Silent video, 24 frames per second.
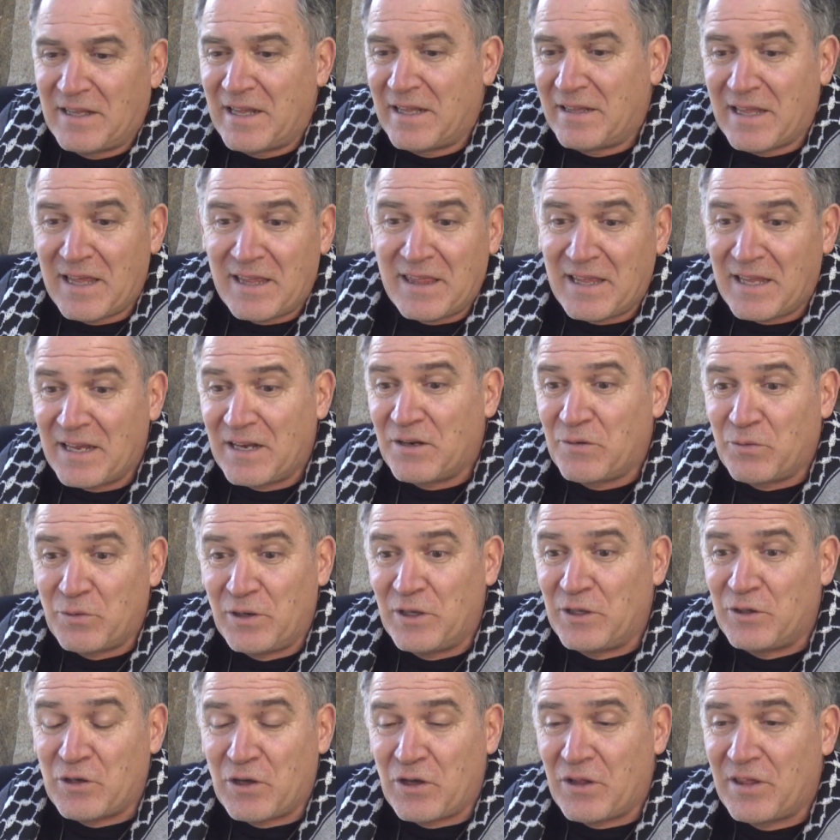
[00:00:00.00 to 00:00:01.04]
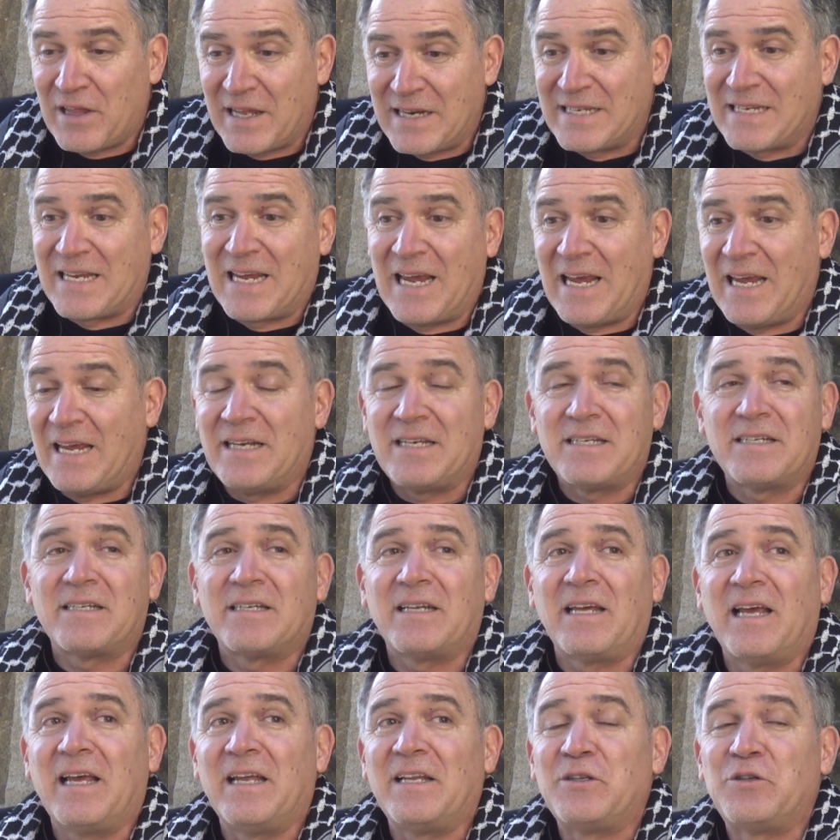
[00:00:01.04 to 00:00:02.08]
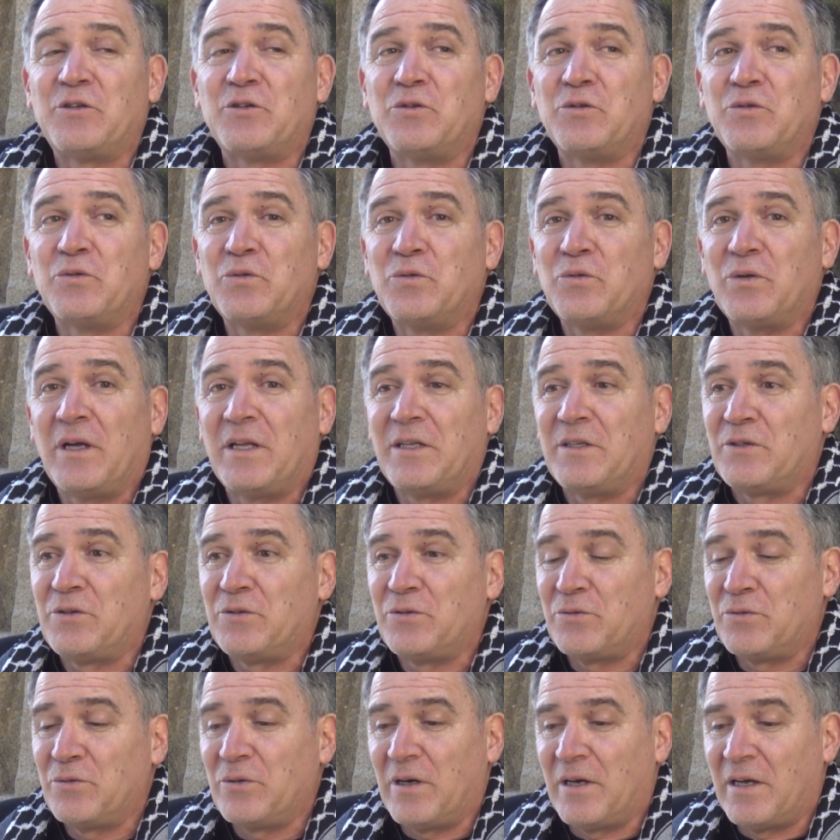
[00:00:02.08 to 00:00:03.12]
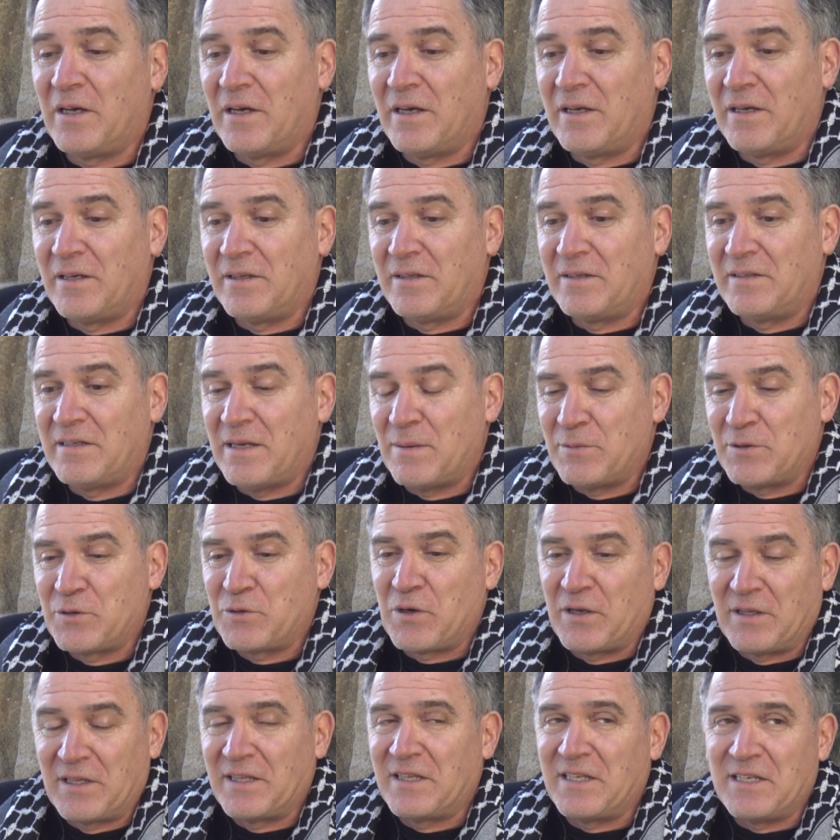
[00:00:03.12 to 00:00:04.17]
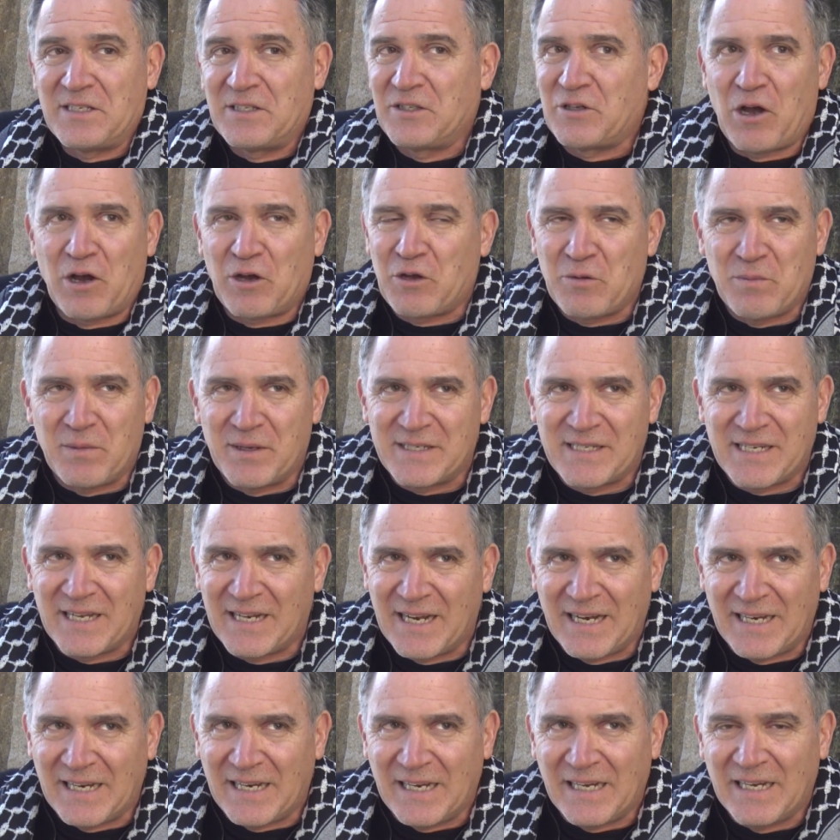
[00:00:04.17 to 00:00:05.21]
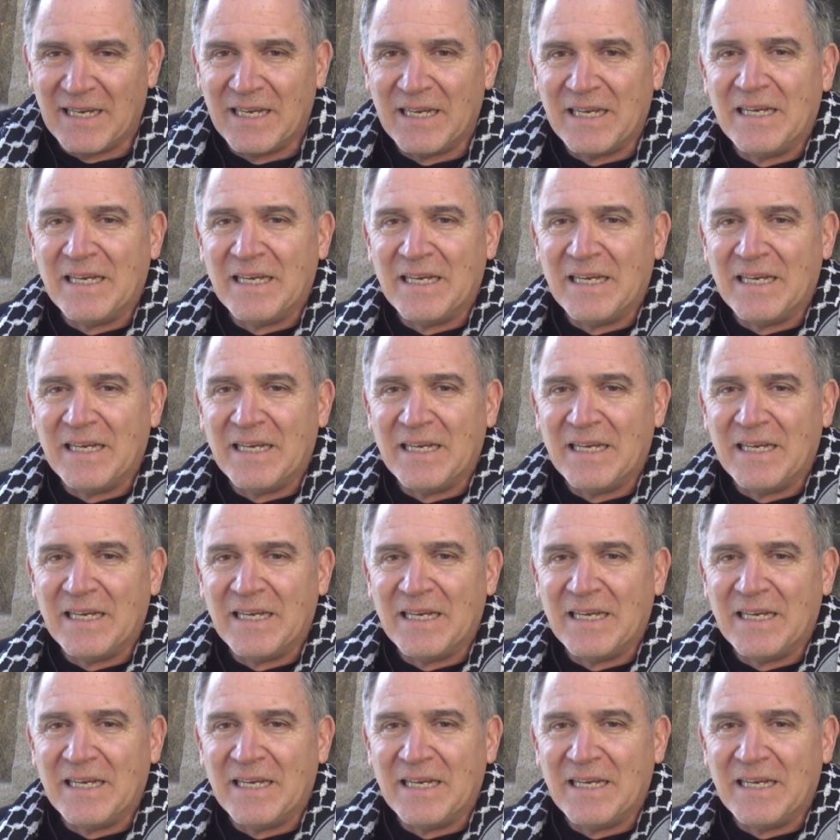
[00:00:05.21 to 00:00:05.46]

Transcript: nothing really to authenticate and to demonstrate that these documents had any